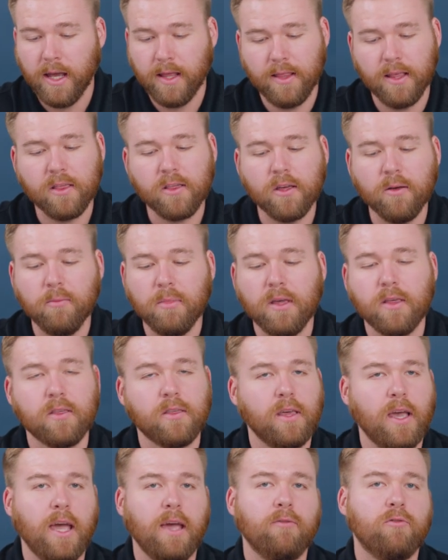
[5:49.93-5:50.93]
and this can be
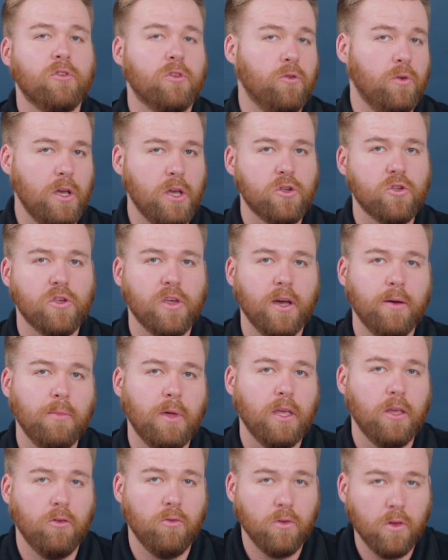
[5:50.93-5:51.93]
saved so each time
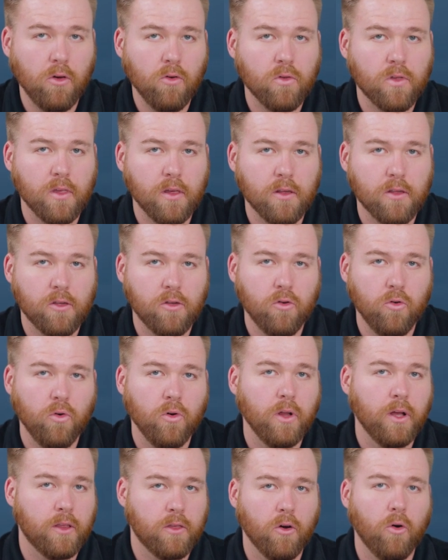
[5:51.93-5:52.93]
that you use this
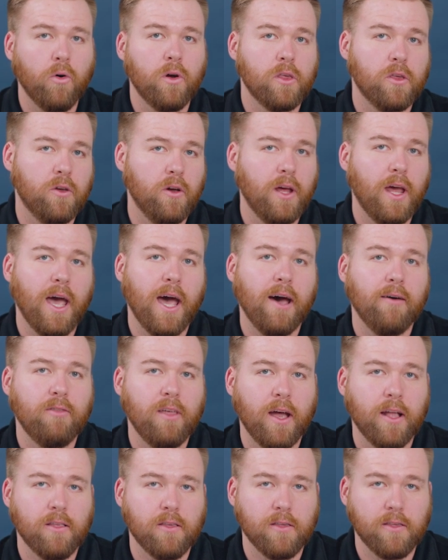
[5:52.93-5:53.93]
tool, it's always going to have
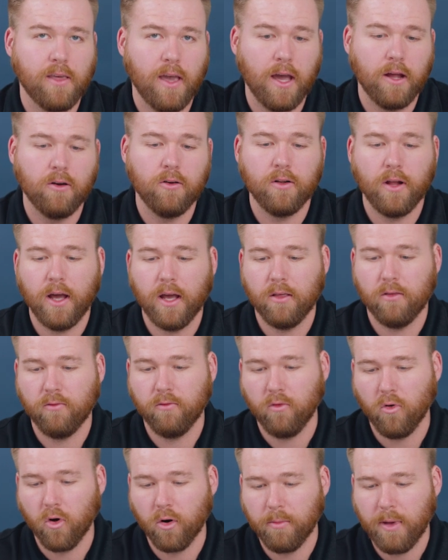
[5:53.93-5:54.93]
that standardized
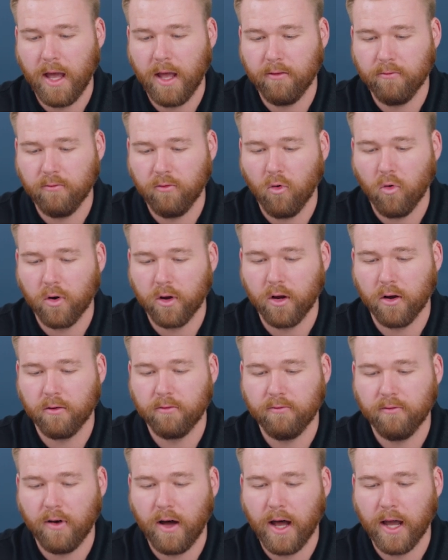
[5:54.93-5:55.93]
format for your
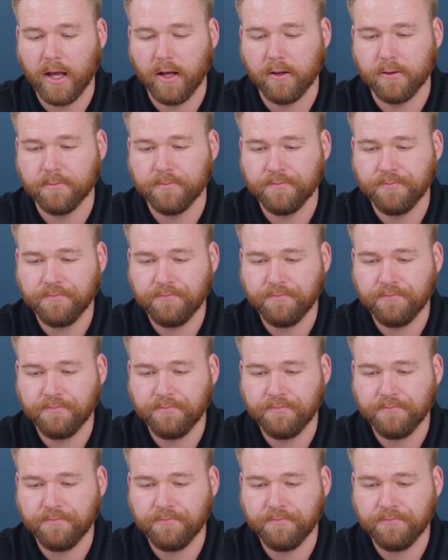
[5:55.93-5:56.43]
file.